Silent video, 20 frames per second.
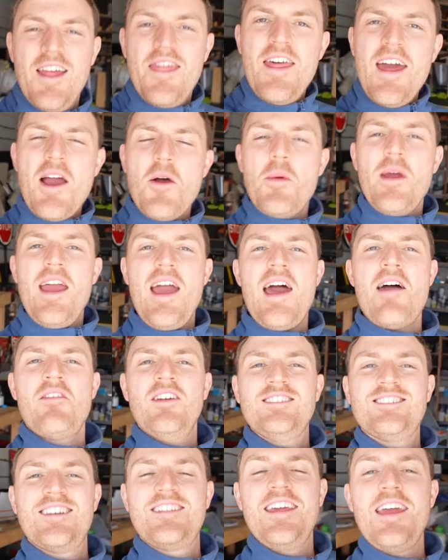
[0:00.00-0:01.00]
there we have
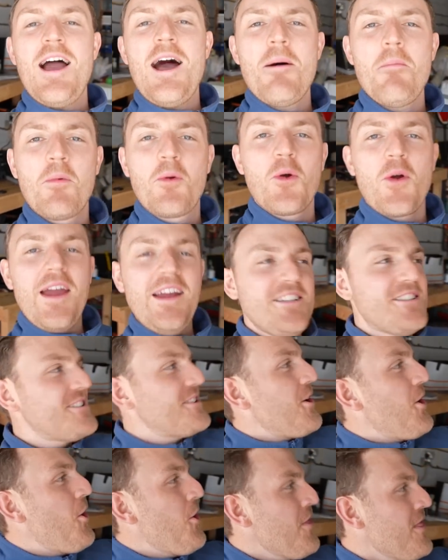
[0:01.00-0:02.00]
it. The upgrades
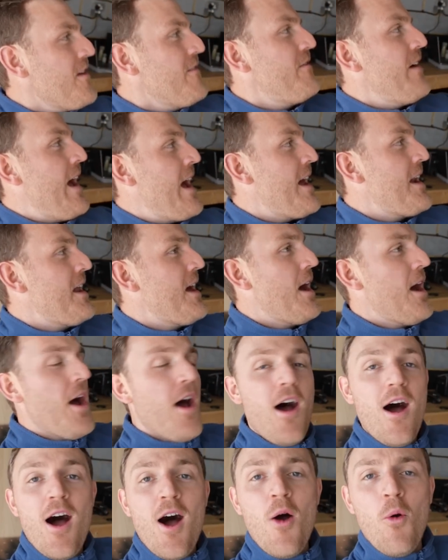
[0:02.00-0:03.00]
on the van
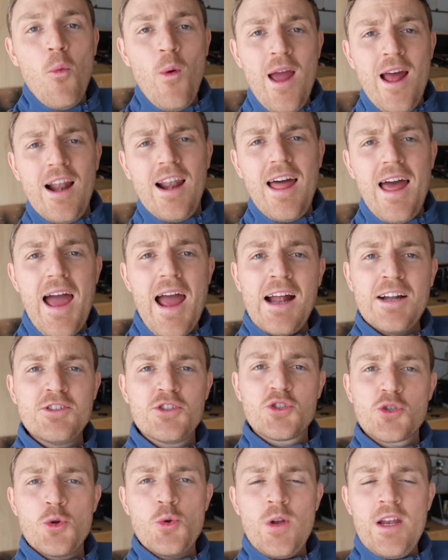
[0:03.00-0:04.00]
are well and
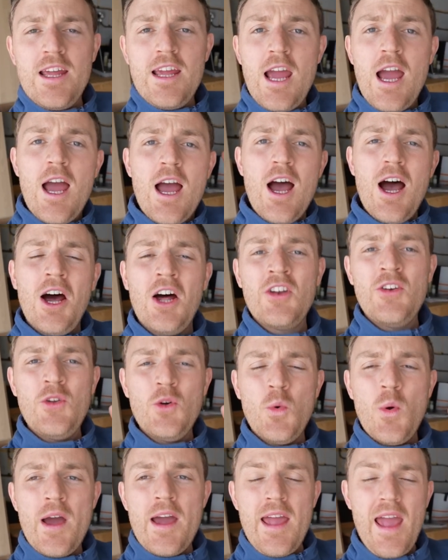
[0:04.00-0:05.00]
truly
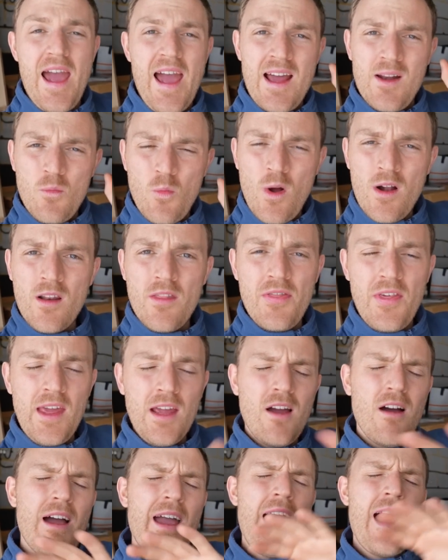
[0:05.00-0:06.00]
underway, and one
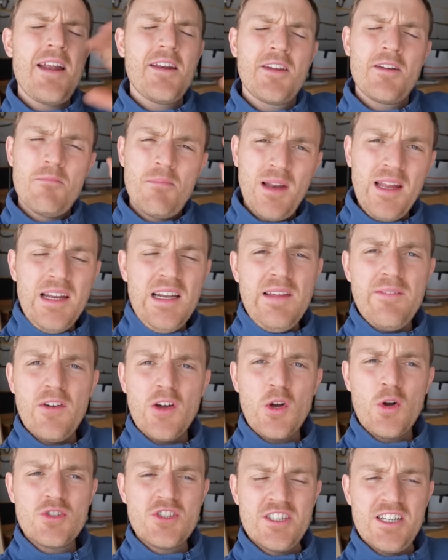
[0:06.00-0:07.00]
thing I had completely
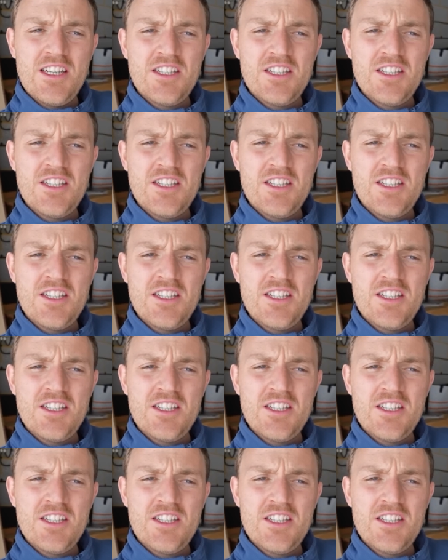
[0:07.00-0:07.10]
forgotten